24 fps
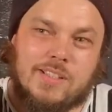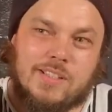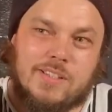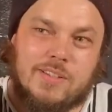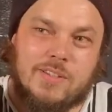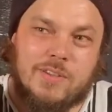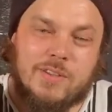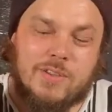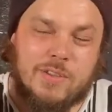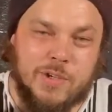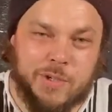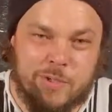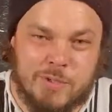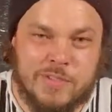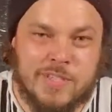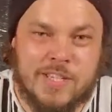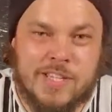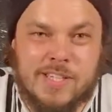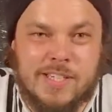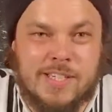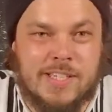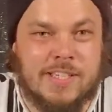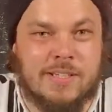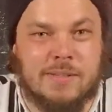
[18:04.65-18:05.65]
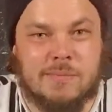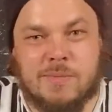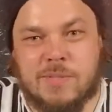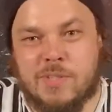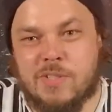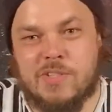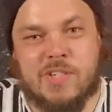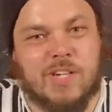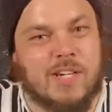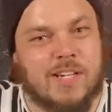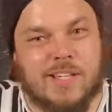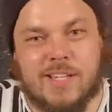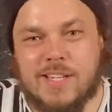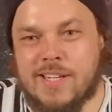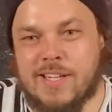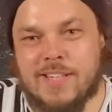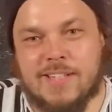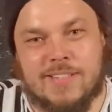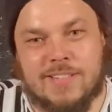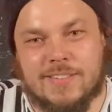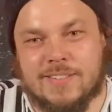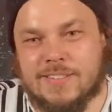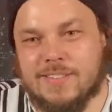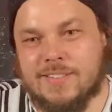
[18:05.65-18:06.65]
those that need Him, the drug
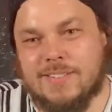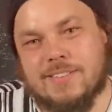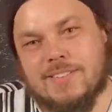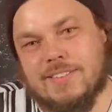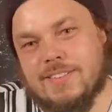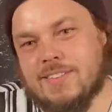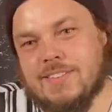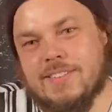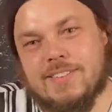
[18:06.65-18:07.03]
addicts,